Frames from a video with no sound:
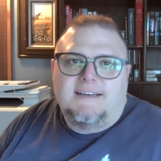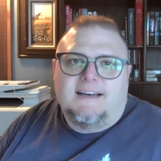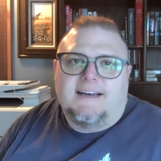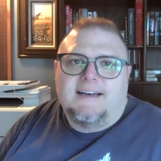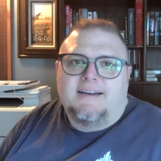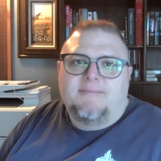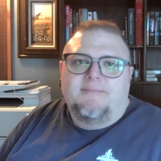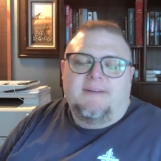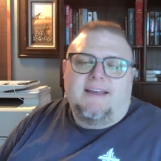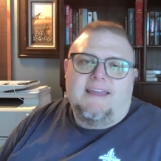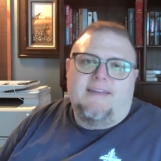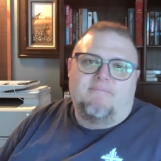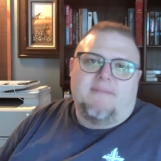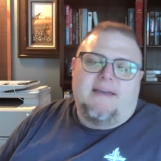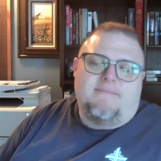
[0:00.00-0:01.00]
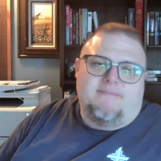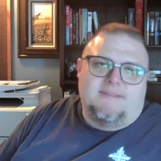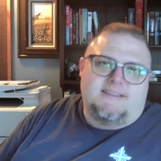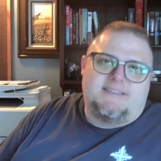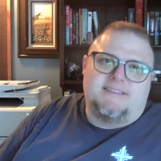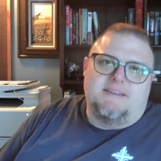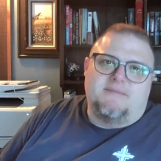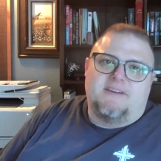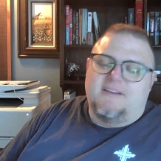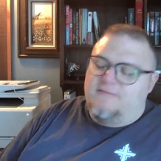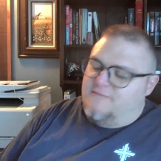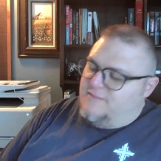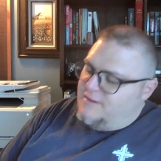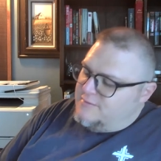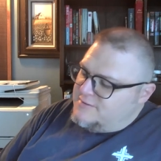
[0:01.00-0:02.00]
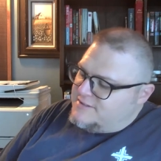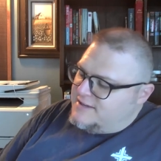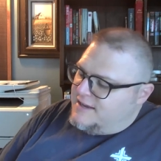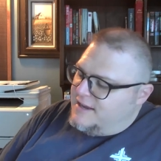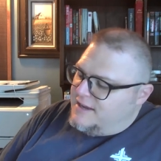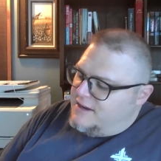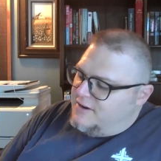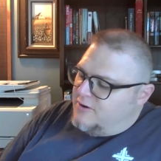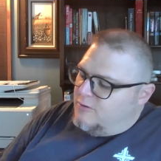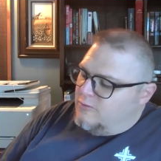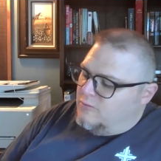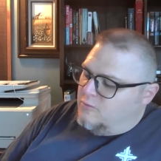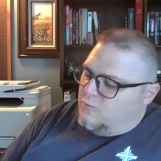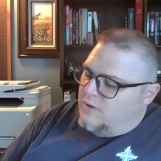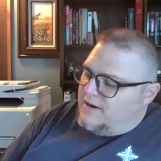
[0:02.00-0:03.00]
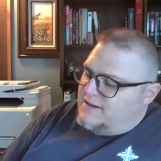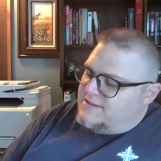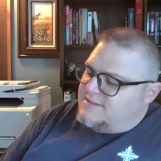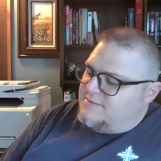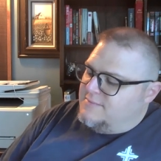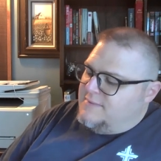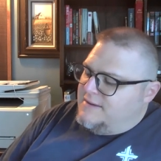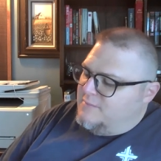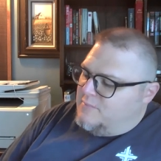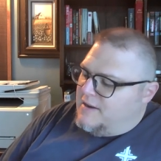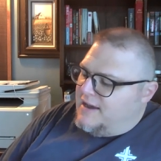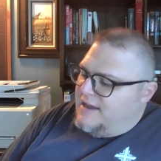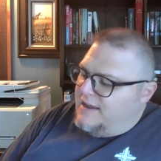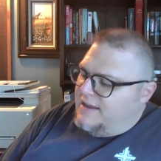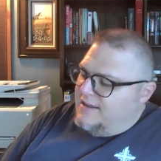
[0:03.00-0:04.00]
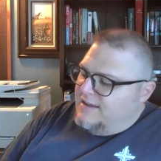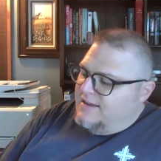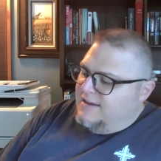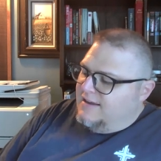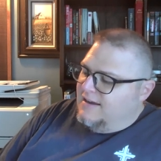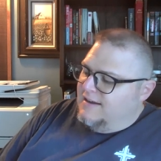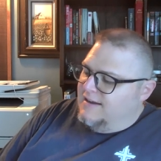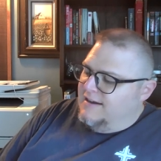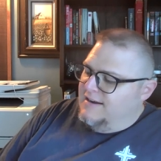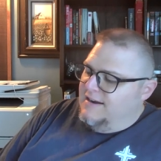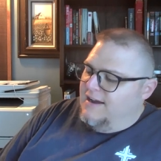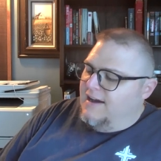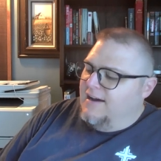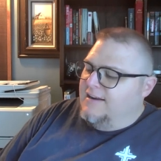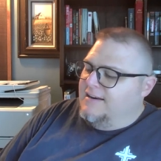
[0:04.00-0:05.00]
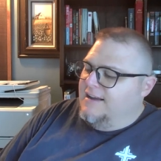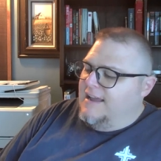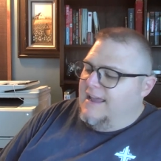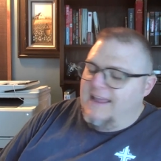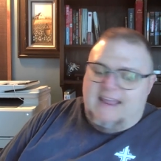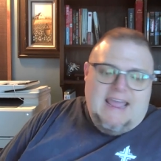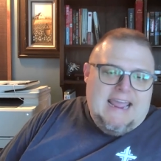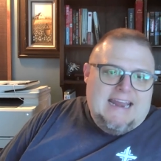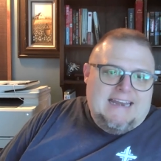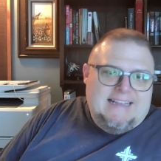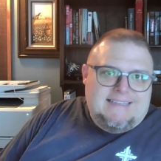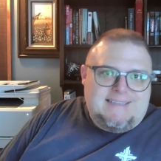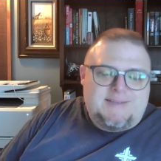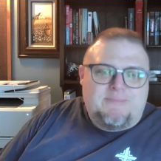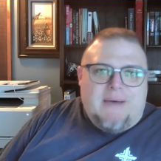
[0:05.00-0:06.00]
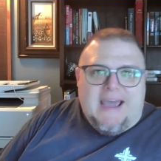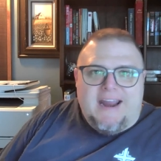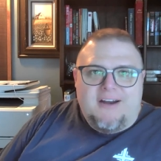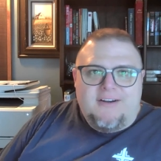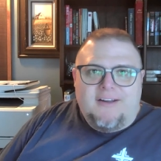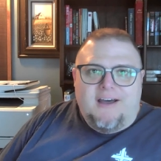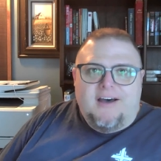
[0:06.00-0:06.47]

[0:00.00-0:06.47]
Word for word: um, it might seem confusing. You know, what does he mean by uh, an, un, an inspired